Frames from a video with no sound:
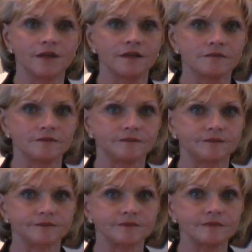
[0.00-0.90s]
And
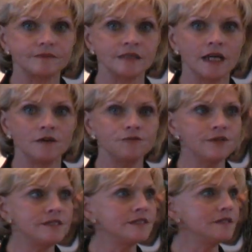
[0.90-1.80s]
our
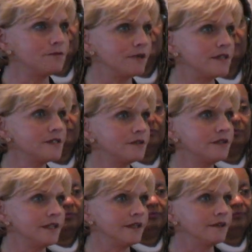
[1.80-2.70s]
friends in the press who are
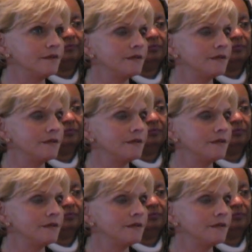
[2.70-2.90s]
here,